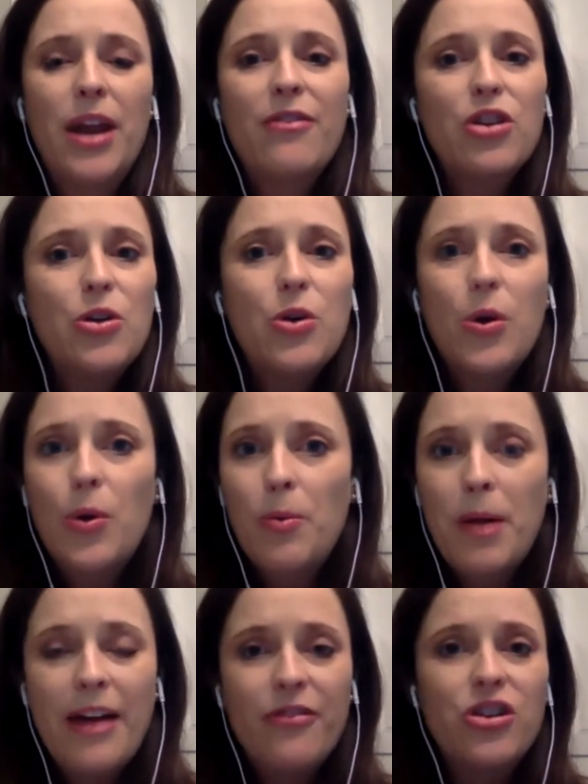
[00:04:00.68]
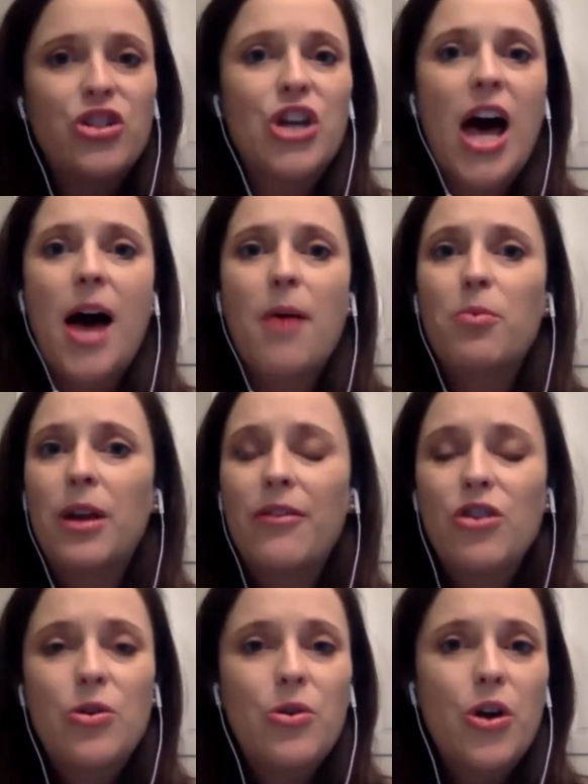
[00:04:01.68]
you go to apply for a job, whenever
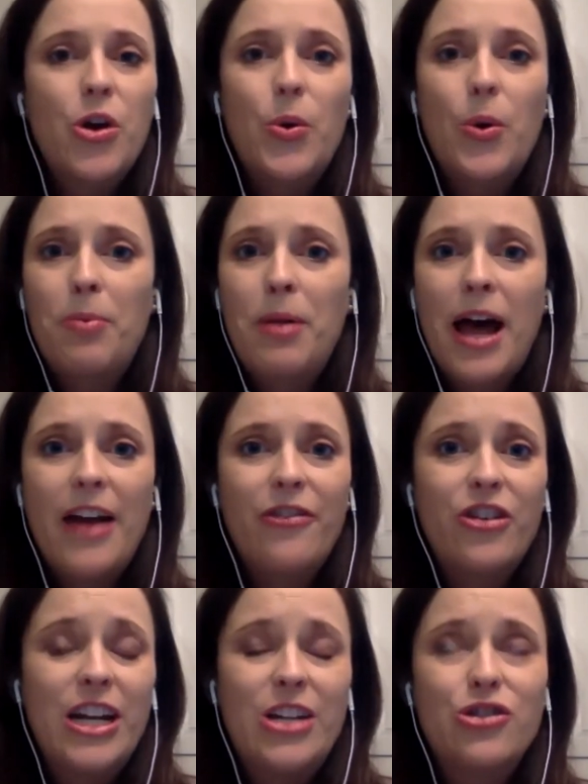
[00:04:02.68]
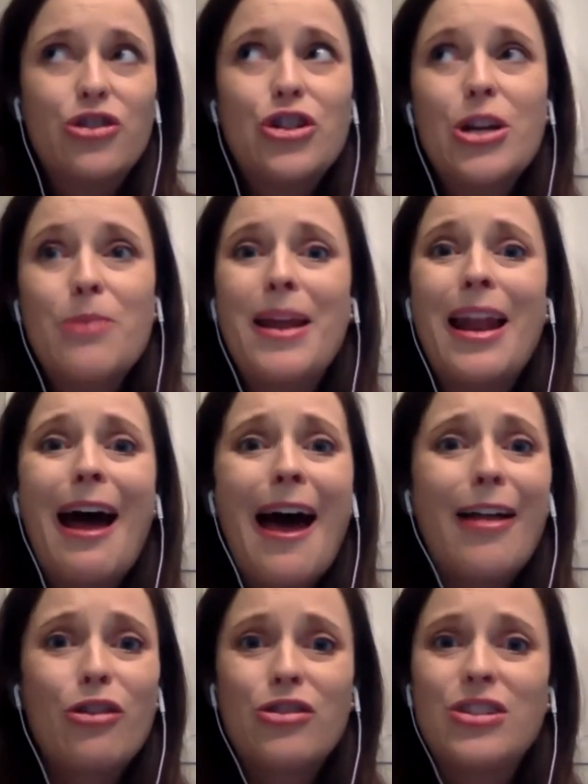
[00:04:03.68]
you go to apply for an internship, and I
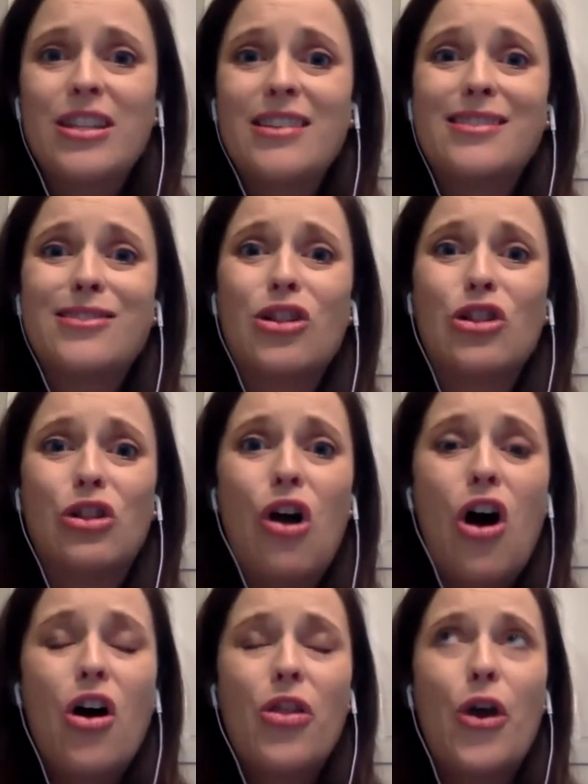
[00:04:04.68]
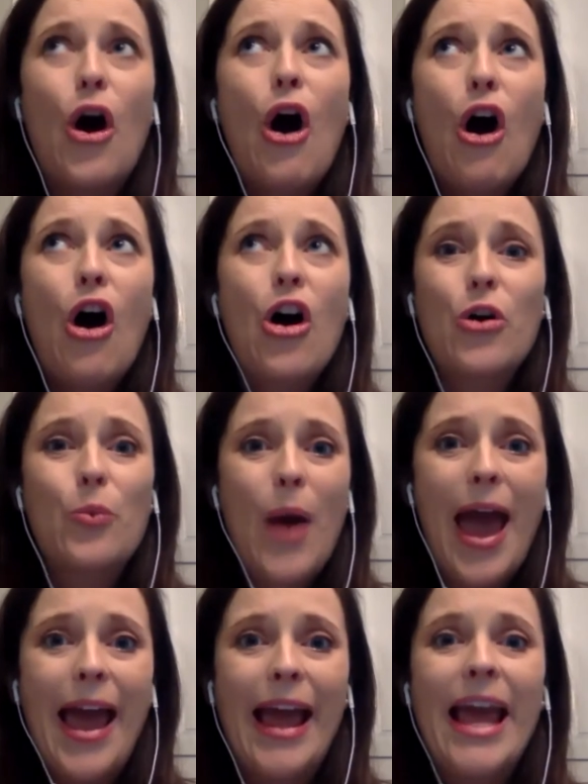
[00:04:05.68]
learned this the hard
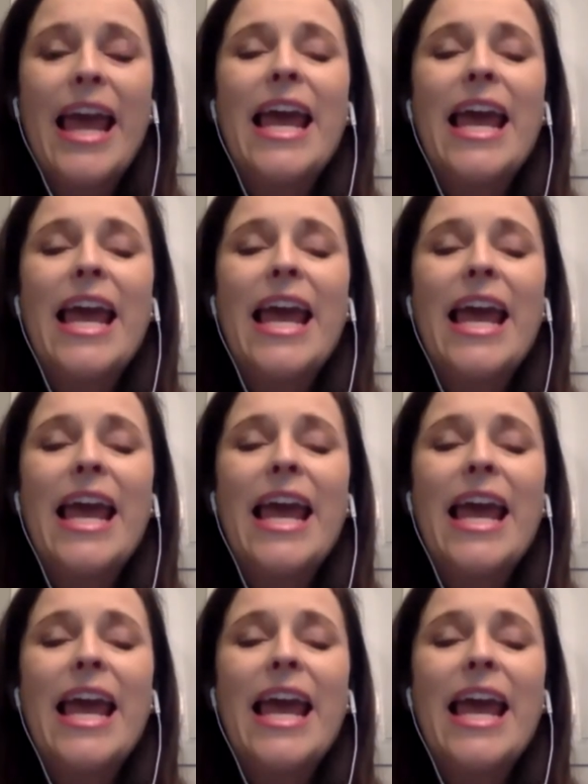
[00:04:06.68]
way.